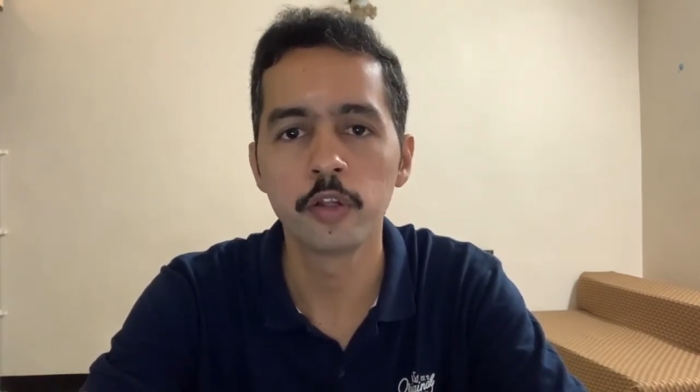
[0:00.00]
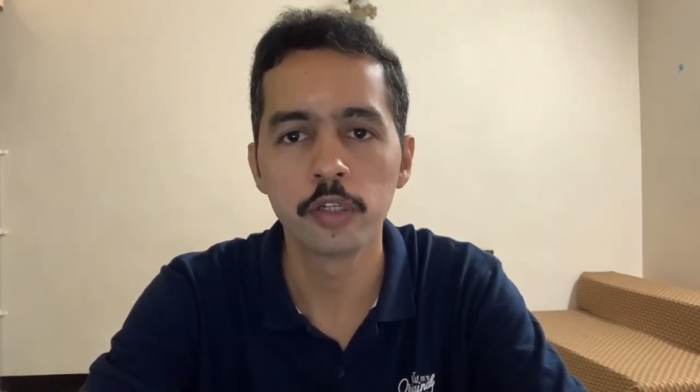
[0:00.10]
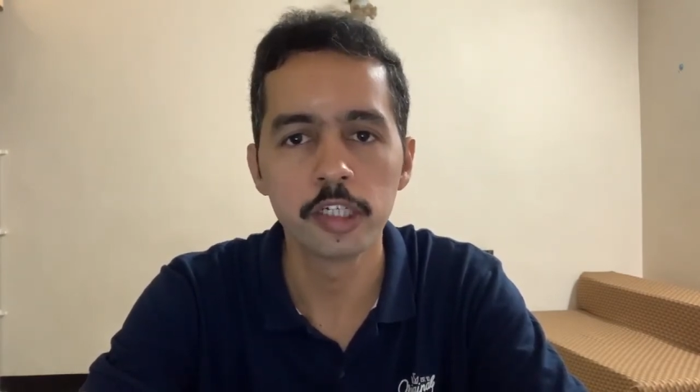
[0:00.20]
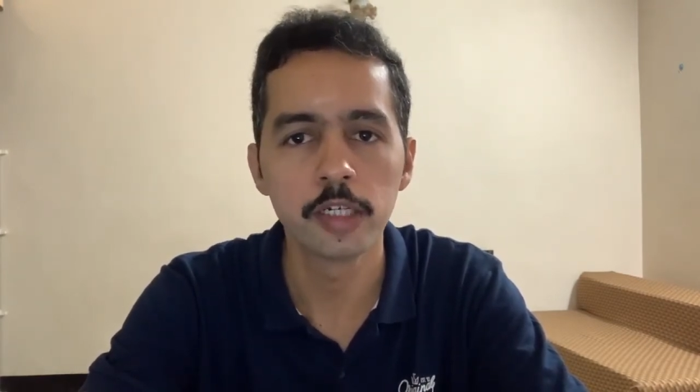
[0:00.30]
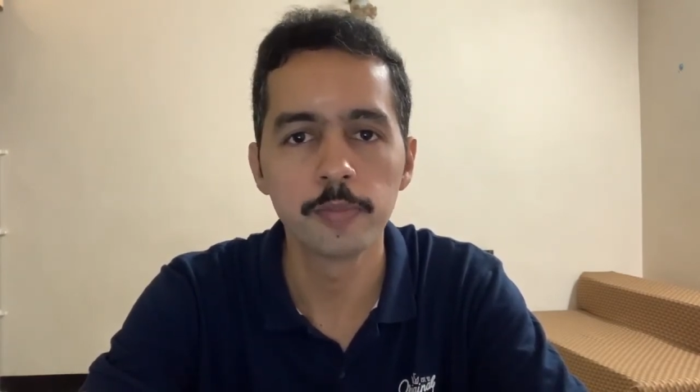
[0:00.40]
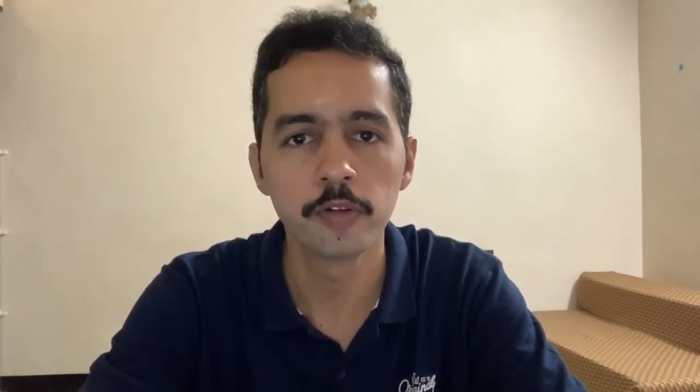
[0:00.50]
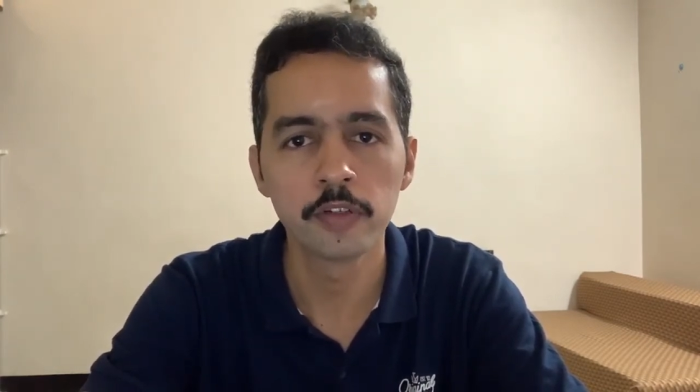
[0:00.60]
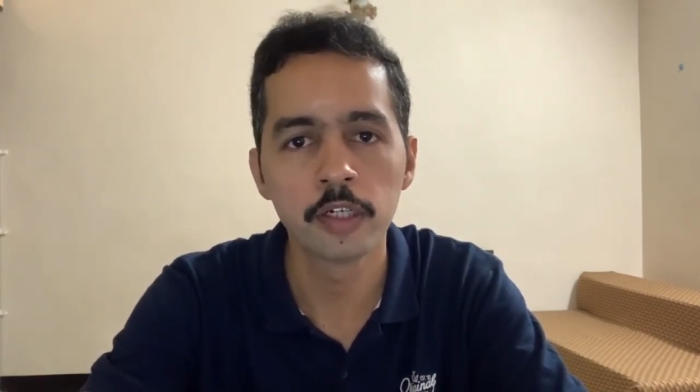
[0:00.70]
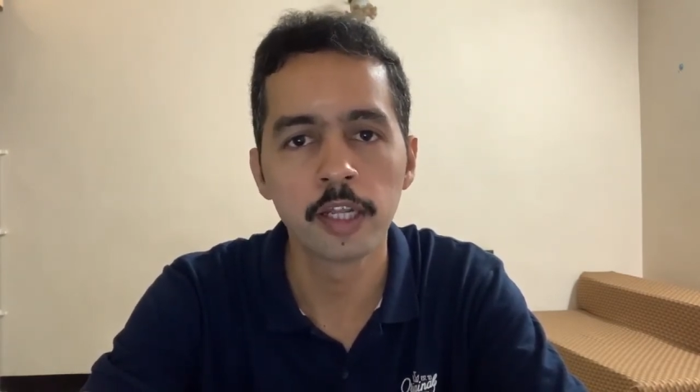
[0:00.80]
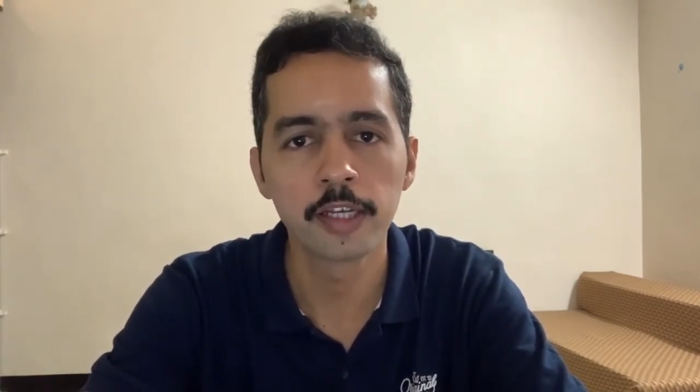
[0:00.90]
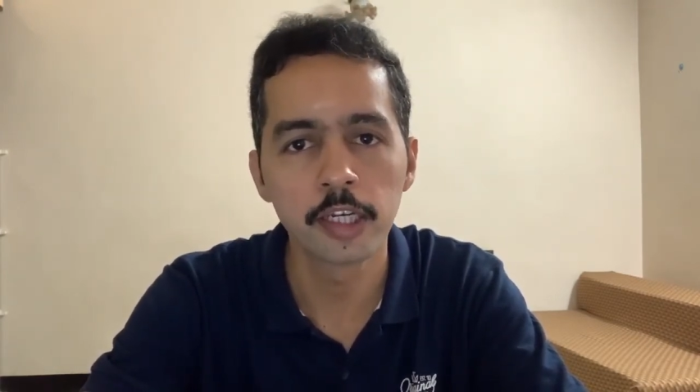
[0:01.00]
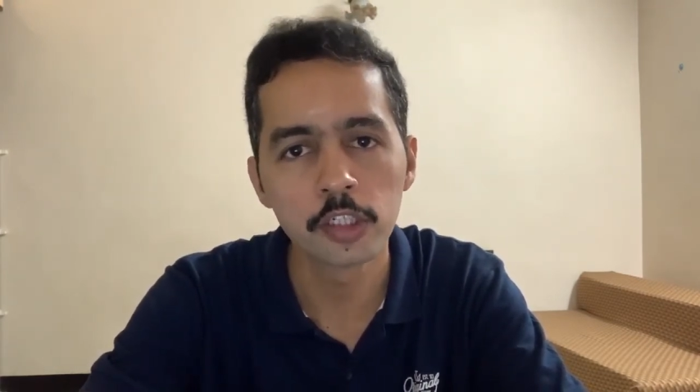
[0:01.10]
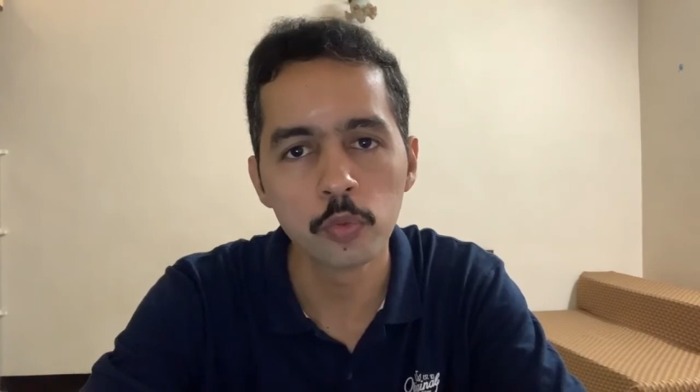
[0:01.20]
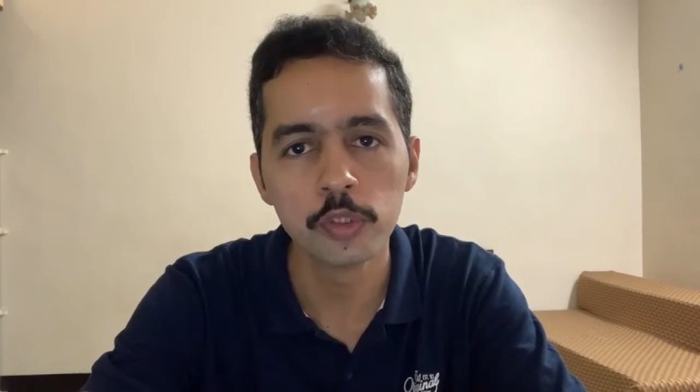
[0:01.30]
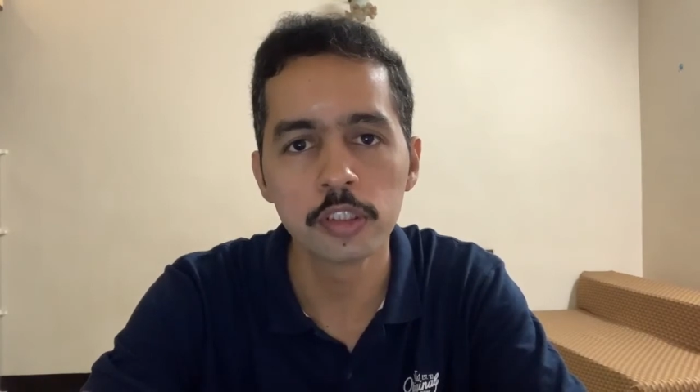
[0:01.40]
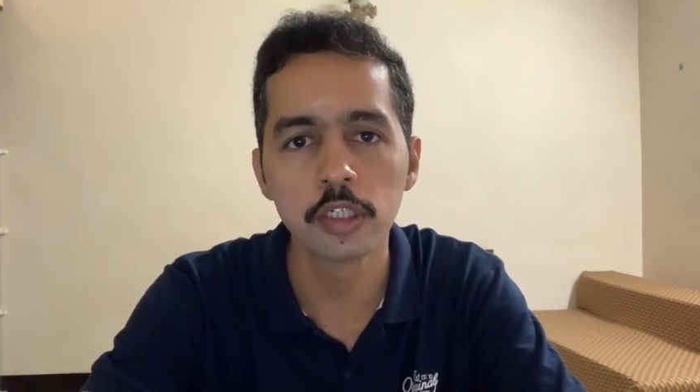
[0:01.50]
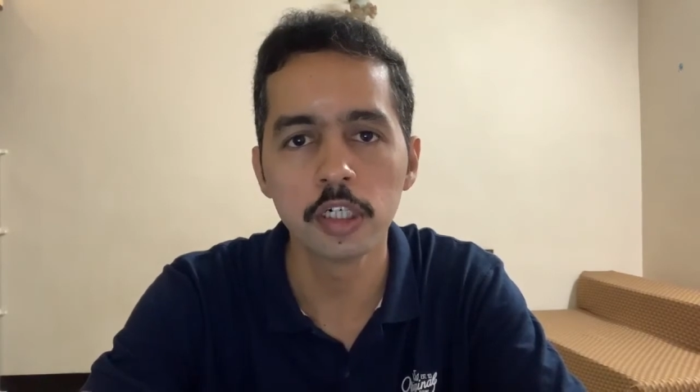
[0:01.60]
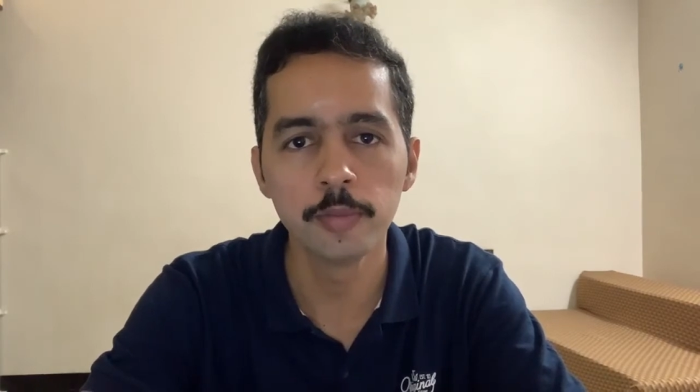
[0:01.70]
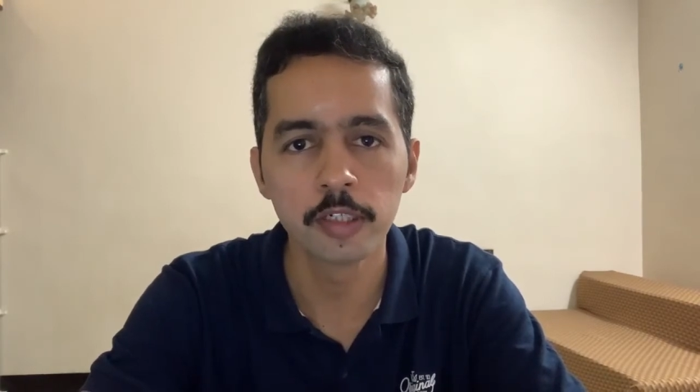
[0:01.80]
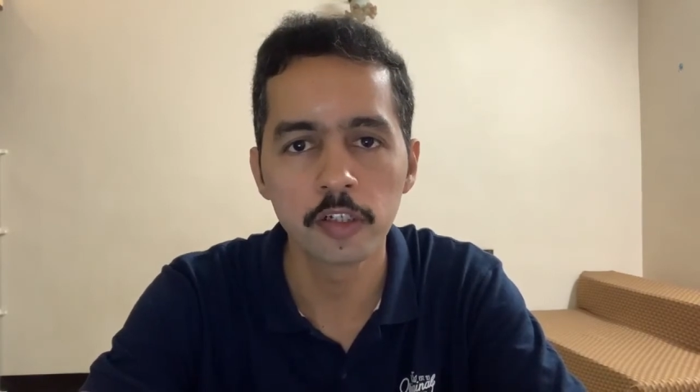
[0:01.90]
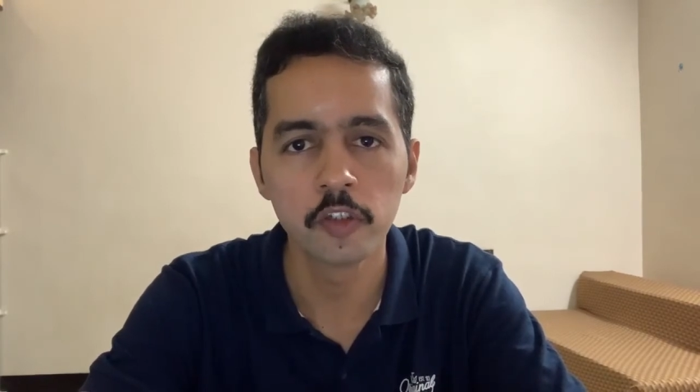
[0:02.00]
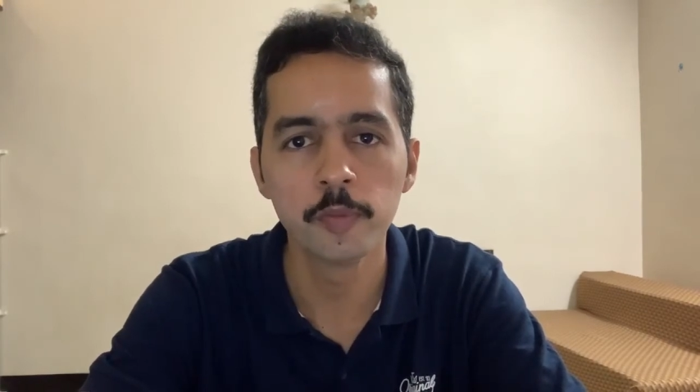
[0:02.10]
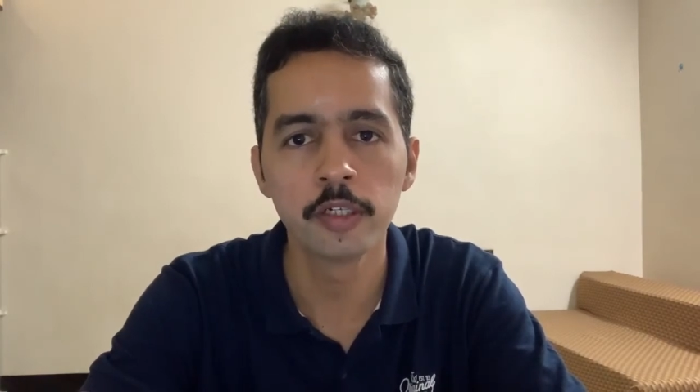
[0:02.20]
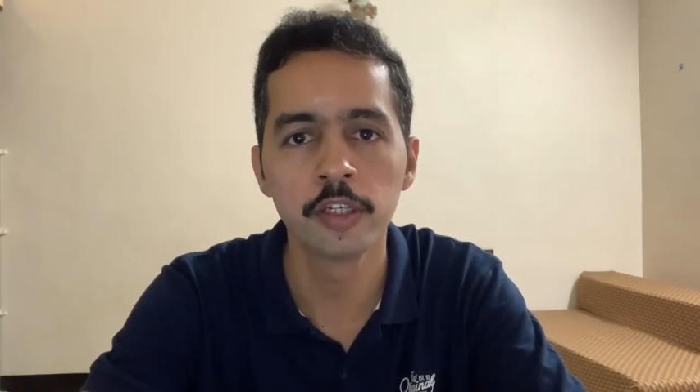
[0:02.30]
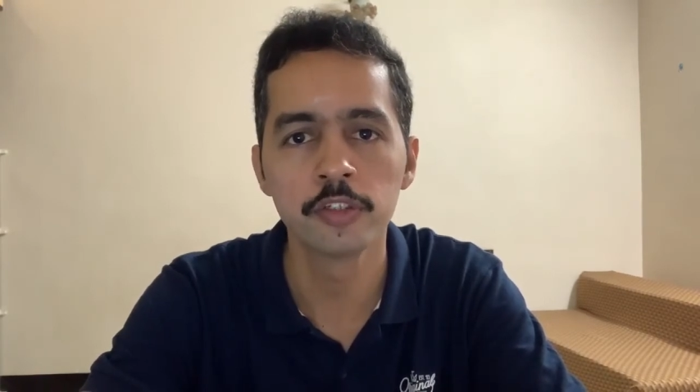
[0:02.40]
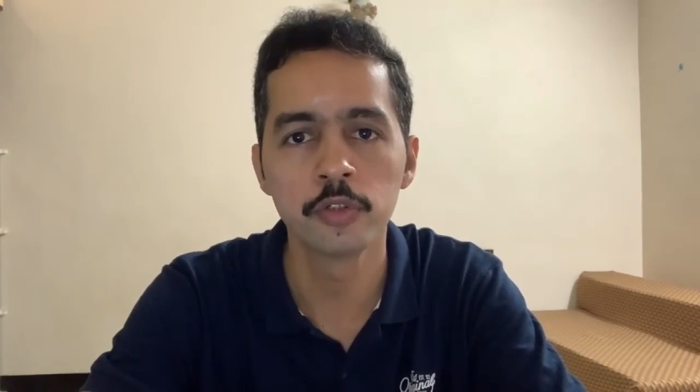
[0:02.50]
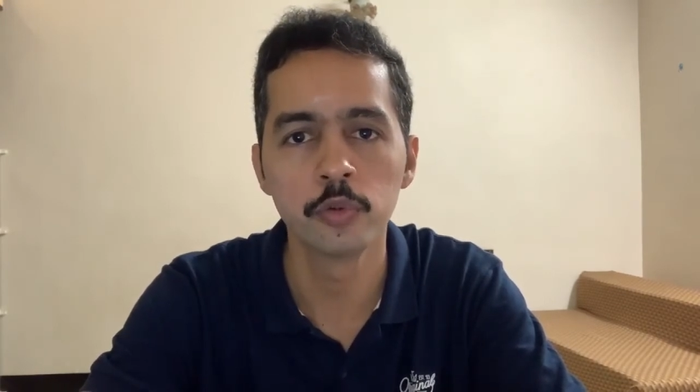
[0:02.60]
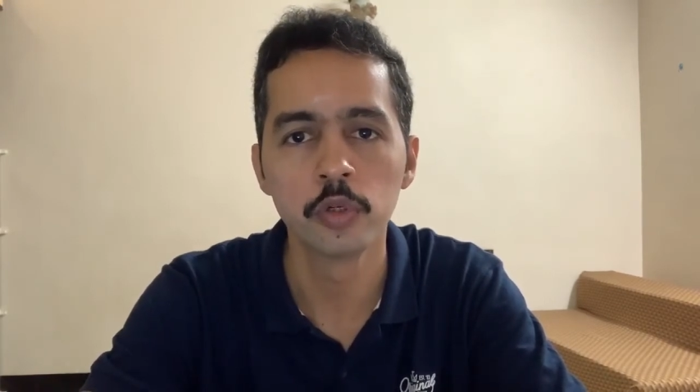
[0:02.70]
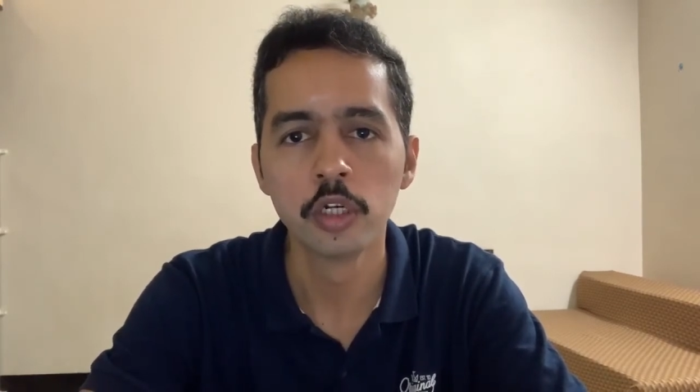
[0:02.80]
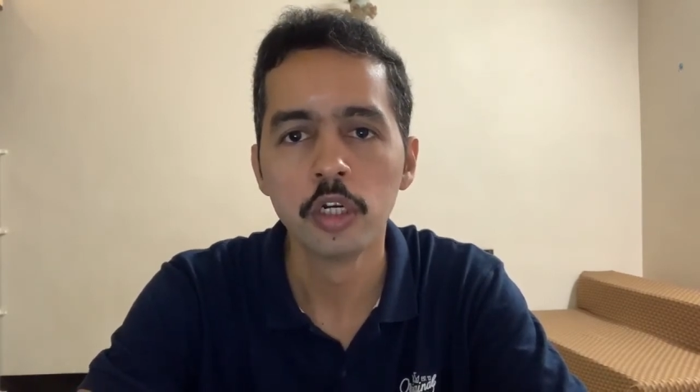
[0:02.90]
38% allocation which a urban consumer tends to do.